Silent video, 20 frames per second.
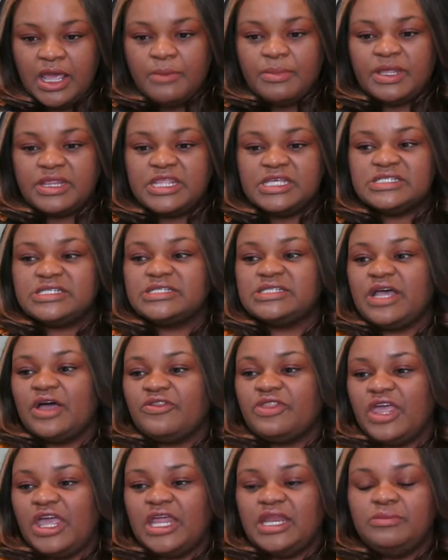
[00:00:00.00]
But this is how
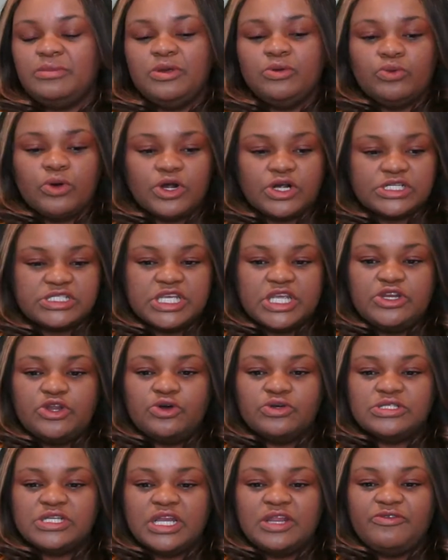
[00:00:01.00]
the enemy works. He
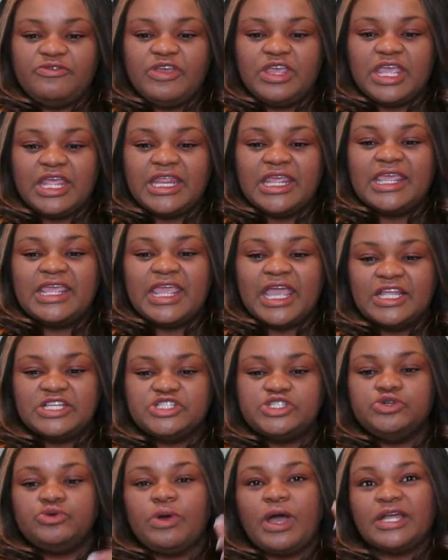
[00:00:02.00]
knows that if he can
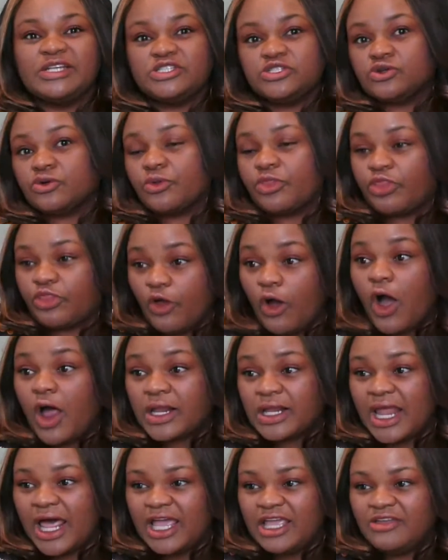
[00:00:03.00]
get you at your
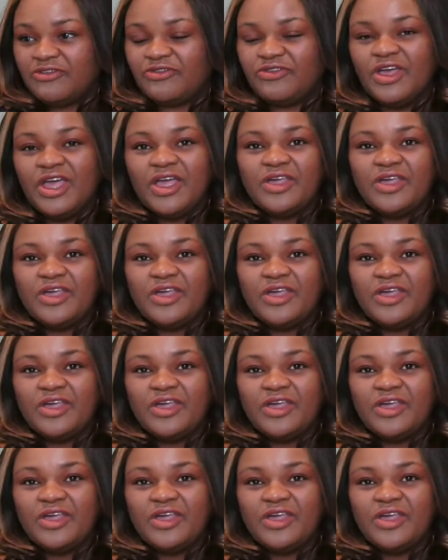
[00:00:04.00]
thought life,